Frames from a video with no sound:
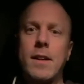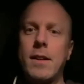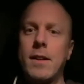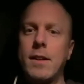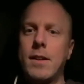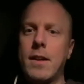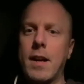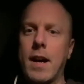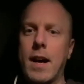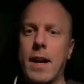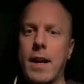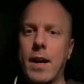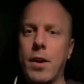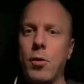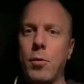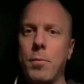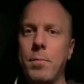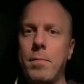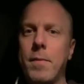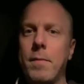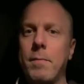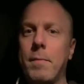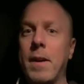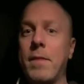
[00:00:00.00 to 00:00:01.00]
God, I hope
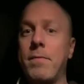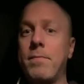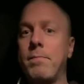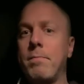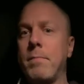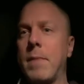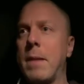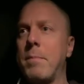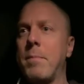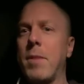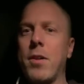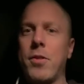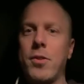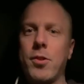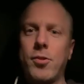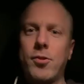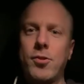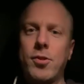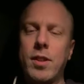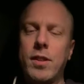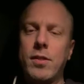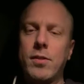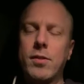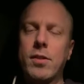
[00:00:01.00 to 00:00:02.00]
my my mother
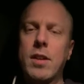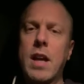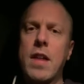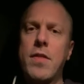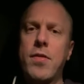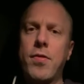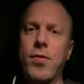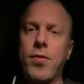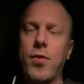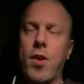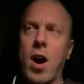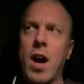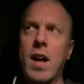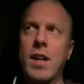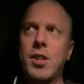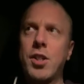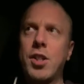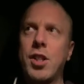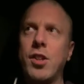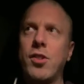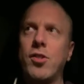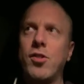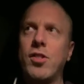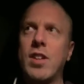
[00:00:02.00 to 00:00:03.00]
sees this. I thought
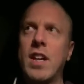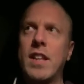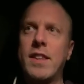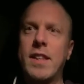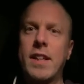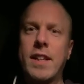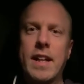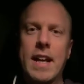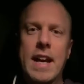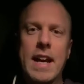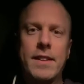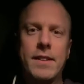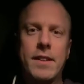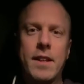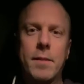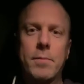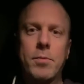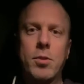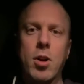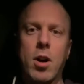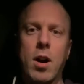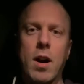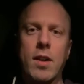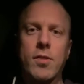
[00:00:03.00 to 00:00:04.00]
she said that it ended up
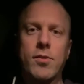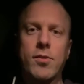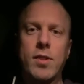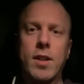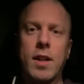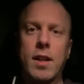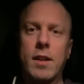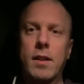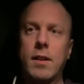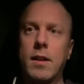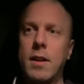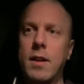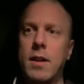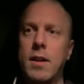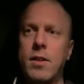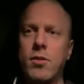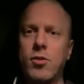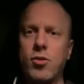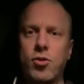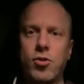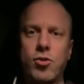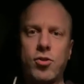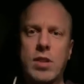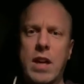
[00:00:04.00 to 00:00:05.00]
costing
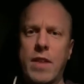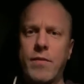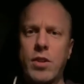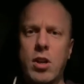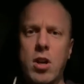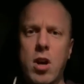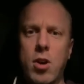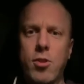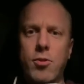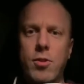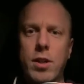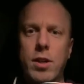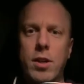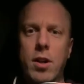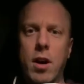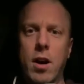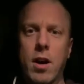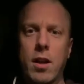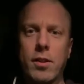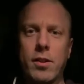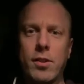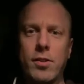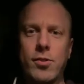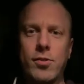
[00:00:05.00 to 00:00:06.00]
seven hundred
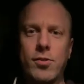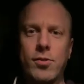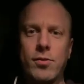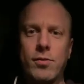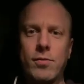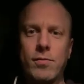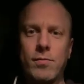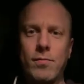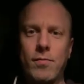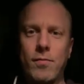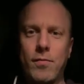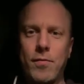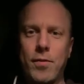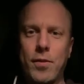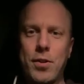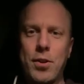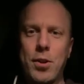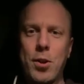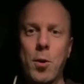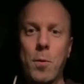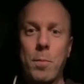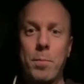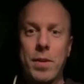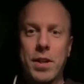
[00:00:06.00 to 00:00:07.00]
dollars for
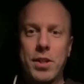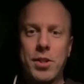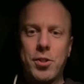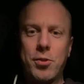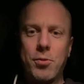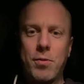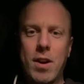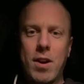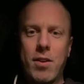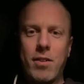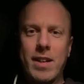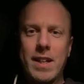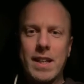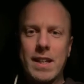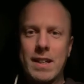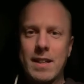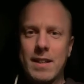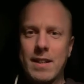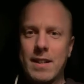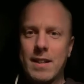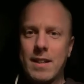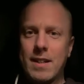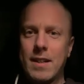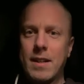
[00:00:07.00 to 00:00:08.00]
the obituary.
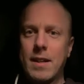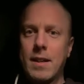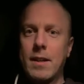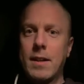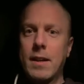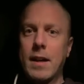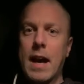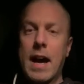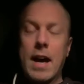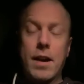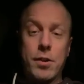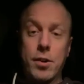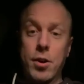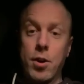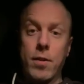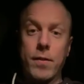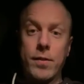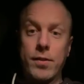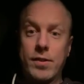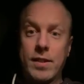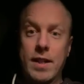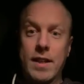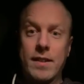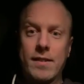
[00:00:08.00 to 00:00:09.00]
I don't know
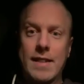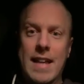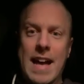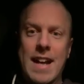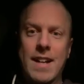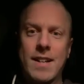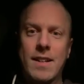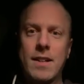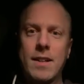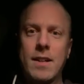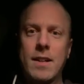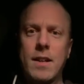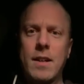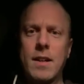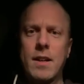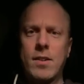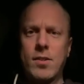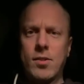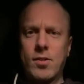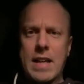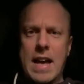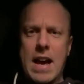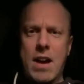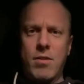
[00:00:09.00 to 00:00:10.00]
if is that
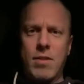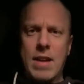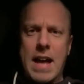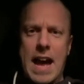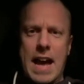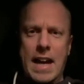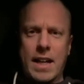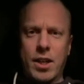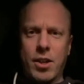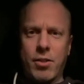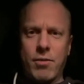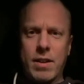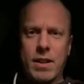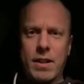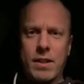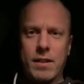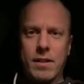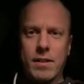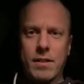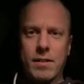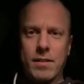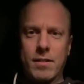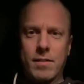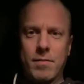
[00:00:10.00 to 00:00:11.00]
sound accurate
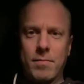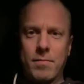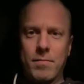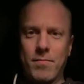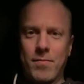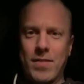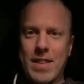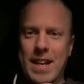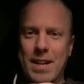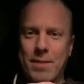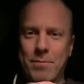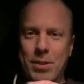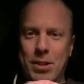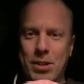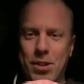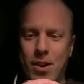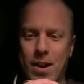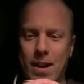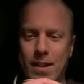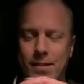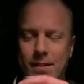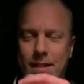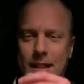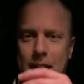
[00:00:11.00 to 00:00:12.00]
that it would
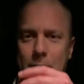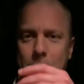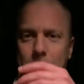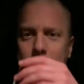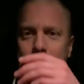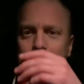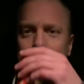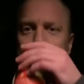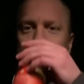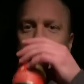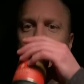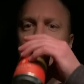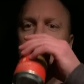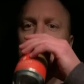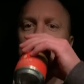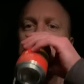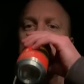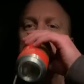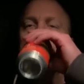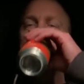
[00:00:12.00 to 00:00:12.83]
cost that much.